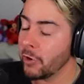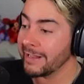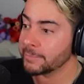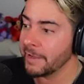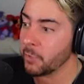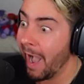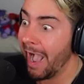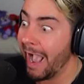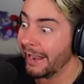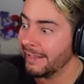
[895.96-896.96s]
Christmas,
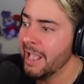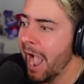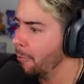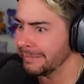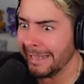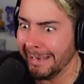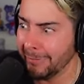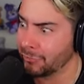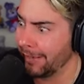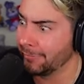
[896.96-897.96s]
why? I was
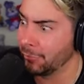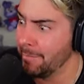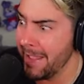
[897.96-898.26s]
here trying to do